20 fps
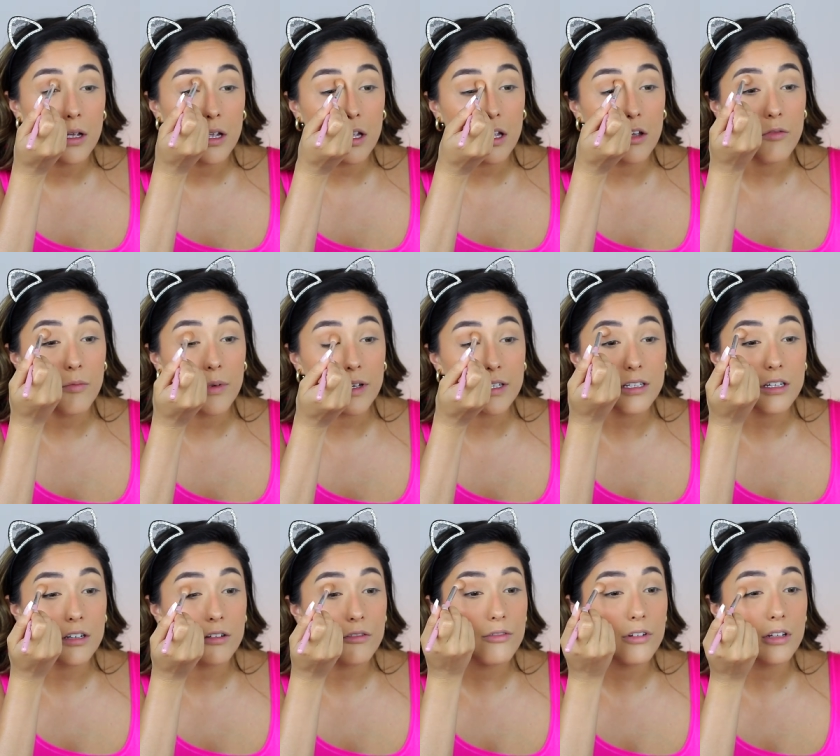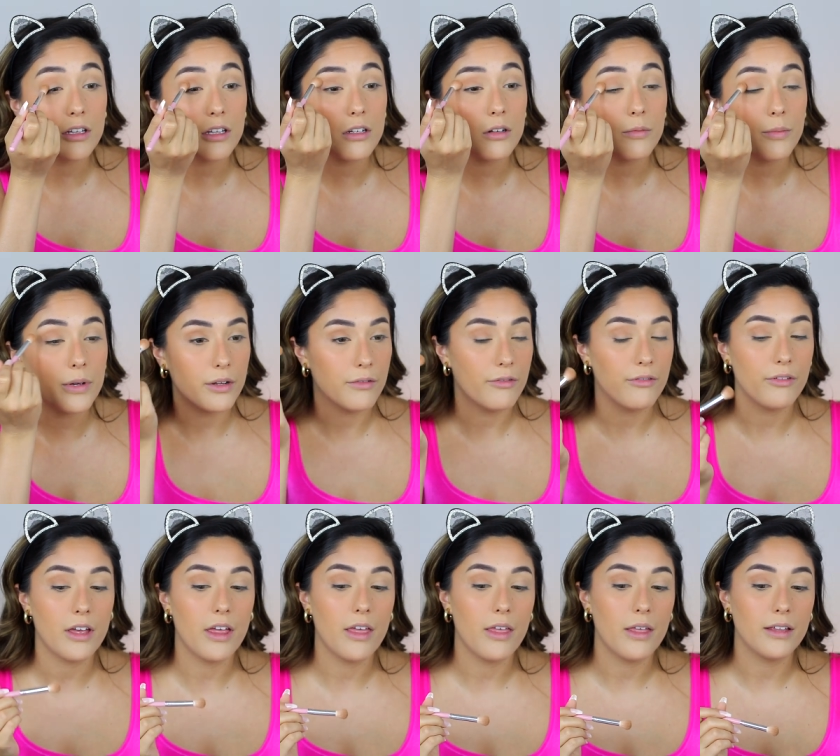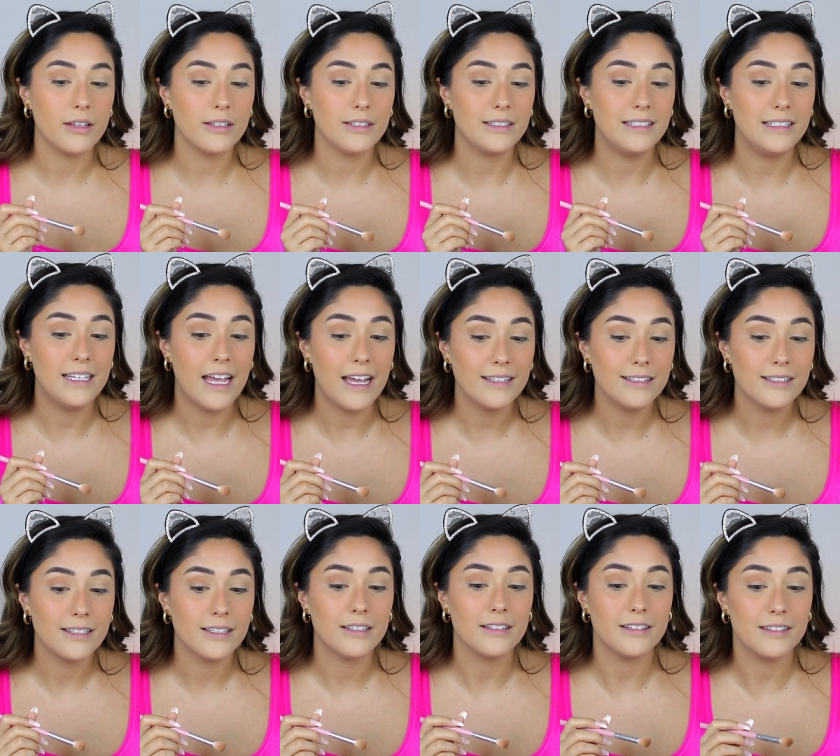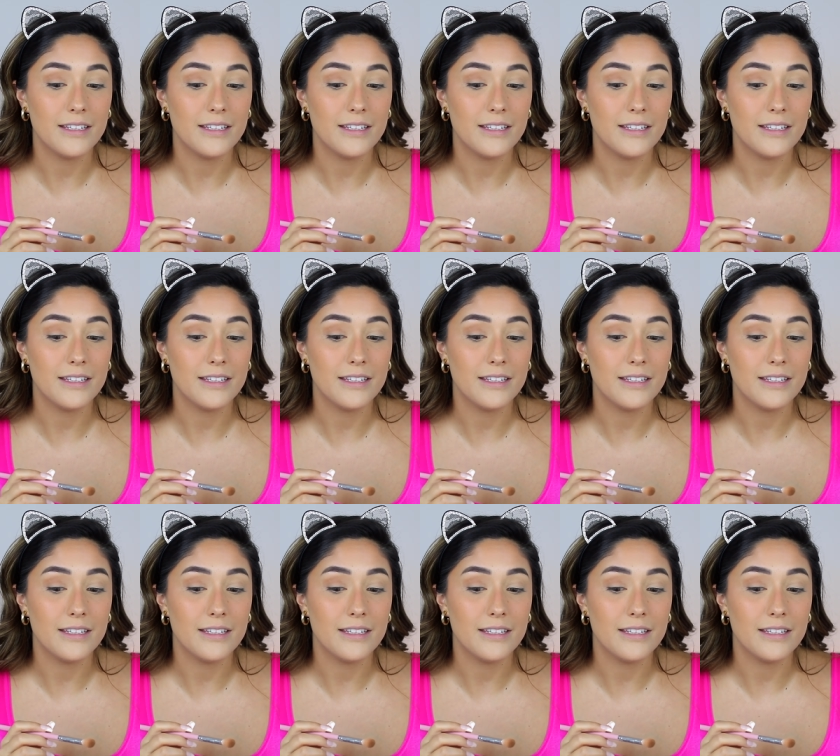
give myself a little bit of depth,